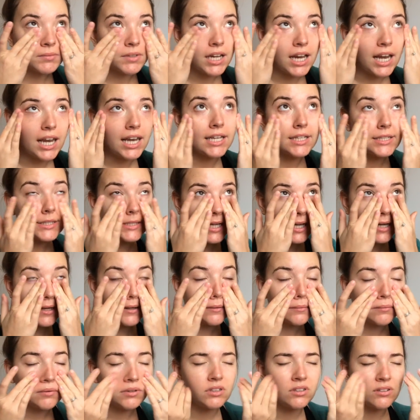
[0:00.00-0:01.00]

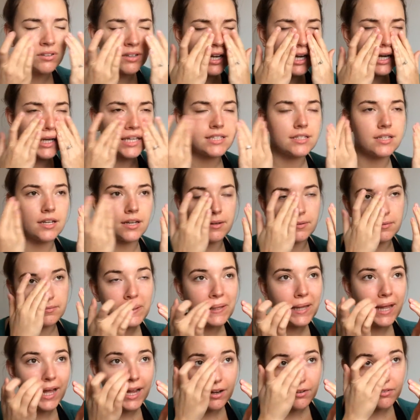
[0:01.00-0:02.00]
glitter, well not glitter,
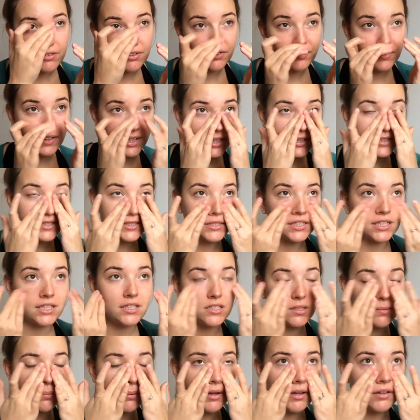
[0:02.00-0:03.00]
light reflectors I
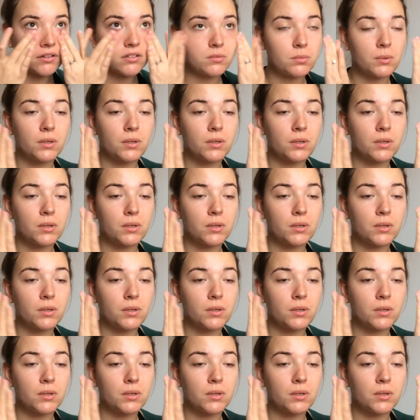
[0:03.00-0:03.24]
suppose,